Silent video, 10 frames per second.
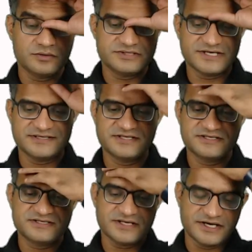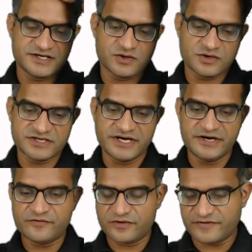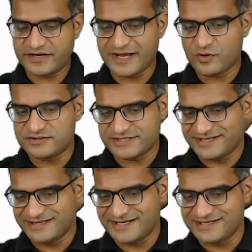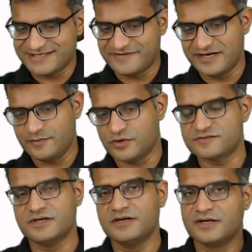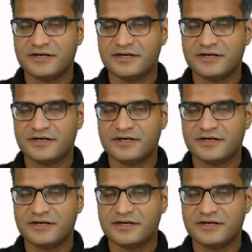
Chances I cross 94 for cap calls. I think that is definitely possible.